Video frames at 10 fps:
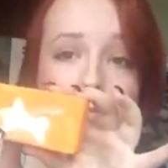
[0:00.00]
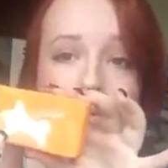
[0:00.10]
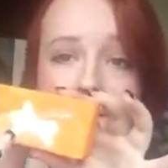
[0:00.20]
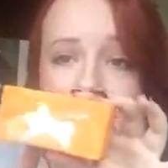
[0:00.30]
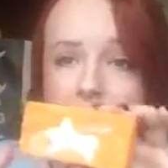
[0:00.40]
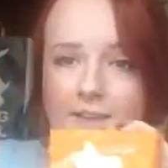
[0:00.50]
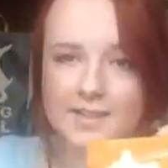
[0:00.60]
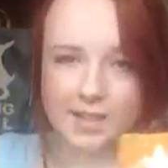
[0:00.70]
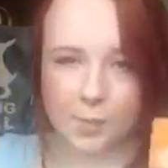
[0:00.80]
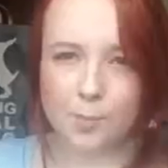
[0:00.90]
bunny, and
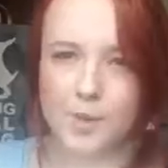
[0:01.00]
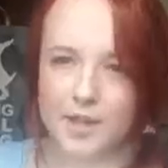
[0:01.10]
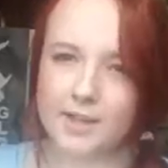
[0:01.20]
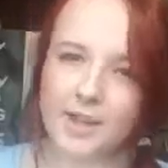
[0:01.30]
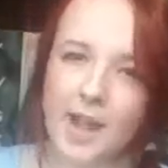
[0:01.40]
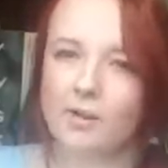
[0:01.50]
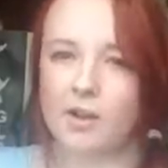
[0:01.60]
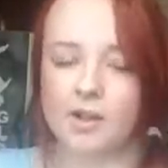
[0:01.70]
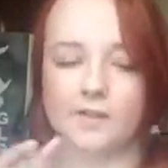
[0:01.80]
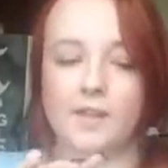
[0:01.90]
it's like a big
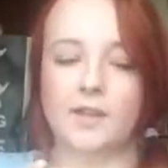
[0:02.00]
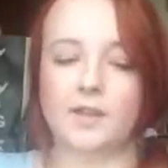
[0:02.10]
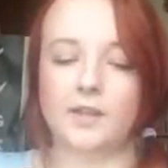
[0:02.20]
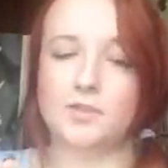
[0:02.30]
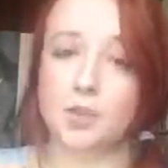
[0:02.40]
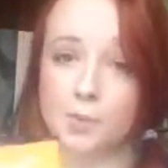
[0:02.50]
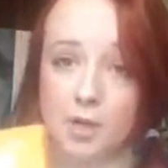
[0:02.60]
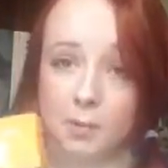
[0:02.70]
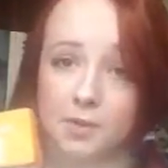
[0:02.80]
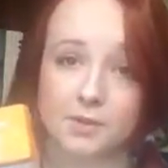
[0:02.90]
carrot and they chop it
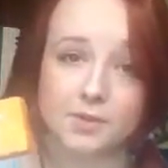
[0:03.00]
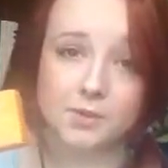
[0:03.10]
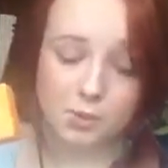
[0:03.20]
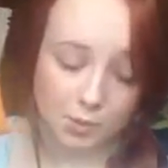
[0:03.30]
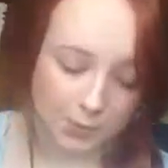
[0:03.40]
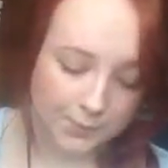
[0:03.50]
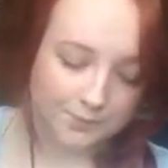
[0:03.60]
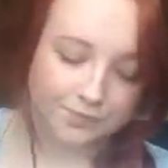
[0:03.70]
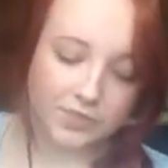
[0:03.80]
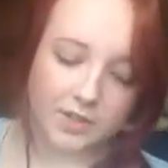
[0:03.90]
up in the store.
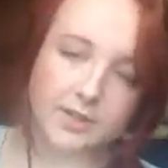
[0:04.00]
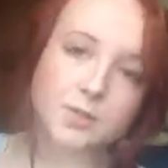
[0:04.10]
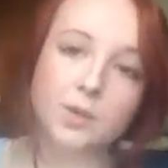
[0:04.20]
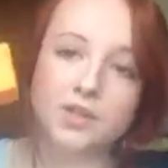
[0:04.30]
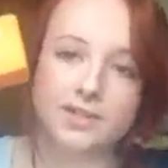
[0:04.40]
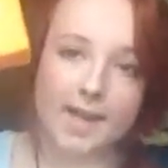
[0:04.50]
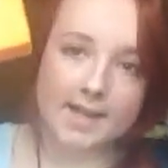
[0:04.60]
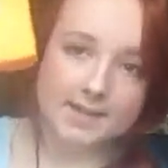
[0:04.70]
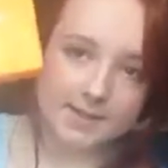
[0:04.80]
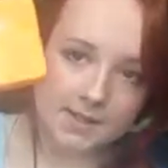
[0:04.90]
This one
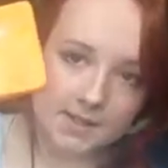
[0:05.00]
says,